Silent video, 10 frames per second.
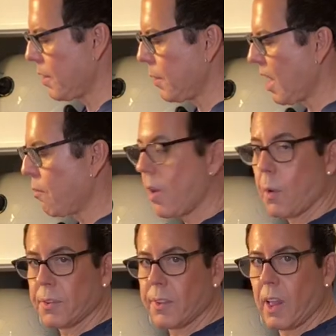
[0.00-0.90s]
we can for
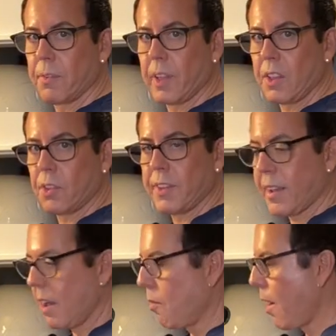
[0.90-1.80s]
ourselves and just take
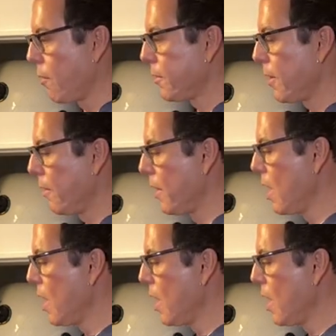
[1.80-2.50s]
care of ourselves.